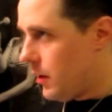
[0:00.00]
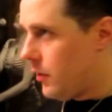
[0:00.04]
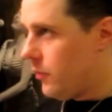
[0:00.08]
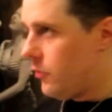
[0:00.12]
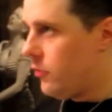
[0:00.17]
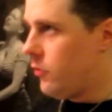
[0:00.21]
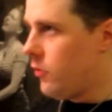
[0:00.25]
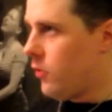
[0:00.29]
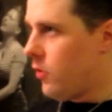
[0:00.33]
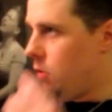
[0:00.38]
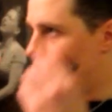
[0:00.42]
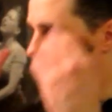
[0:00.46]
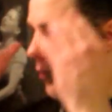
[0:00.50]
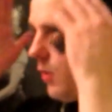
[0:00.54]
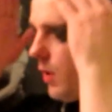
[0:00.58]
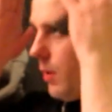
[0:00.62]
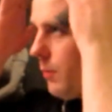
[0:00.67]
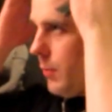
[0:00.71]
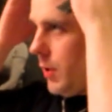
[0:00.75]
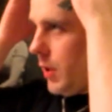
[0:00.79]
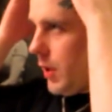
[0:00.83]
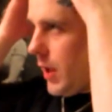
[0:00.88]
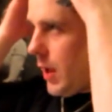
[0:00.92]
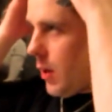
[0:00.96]
So
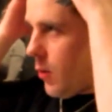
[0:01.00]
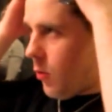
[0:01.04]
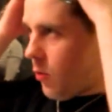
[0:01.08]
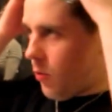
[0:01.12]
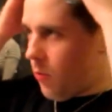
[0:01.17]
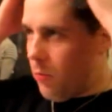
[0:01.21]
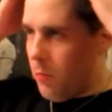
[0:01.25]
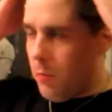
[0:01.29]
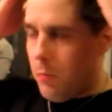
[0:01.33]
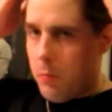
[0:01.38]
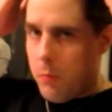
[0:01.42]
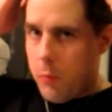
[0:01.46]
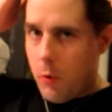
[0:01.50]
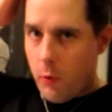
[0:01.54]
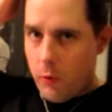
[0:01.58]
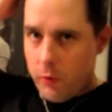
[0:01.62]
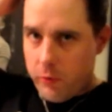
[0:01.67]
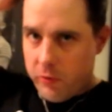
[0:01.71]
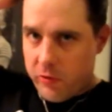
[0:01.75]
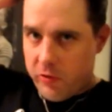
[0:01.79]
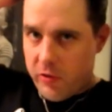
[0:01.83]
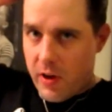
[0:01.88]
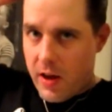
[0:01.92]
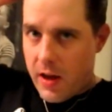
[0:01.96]
I'm going to comb
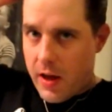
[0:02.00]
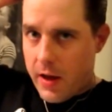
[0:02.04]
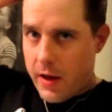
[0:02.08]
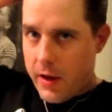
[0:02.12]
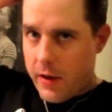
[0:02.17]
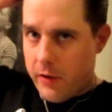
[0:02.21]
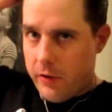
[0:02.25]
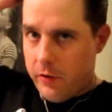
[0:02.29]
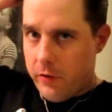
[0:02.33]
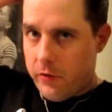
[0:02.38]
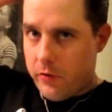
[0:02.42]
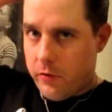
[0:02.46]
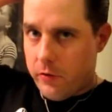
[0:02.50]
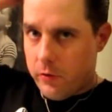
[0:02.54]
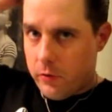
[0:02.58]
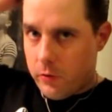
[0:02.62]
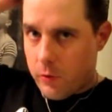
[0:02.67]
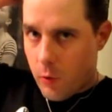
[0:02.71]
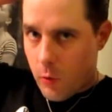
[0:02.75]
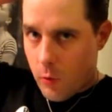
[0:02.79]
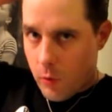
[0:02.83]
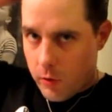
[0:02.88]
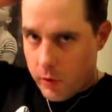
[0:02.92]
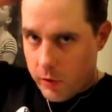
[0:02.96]
both sides
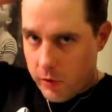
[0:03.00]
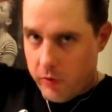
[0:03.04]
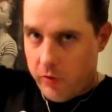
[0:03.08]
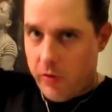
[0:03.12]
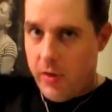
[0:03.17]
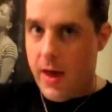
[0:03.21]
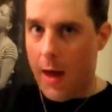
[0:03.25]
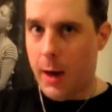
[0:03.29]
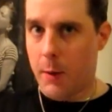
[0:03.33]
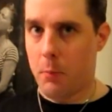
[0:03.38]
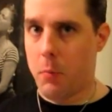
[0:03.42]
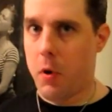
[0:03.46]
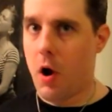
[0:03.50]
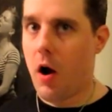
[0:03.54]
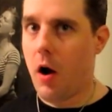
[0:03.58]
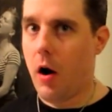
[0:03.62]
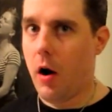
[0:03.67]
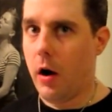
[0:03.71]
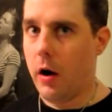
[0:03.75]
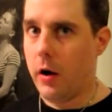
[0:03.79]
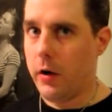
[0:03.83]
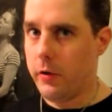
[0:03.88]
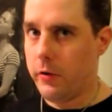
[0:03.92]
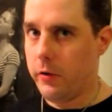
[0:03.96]
towards that
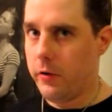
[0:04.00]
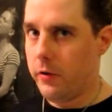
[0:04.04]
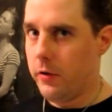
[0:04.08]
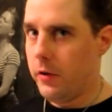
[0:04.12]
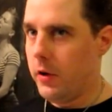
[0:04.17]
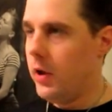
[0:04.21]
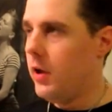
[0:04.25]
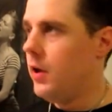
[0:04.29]
part.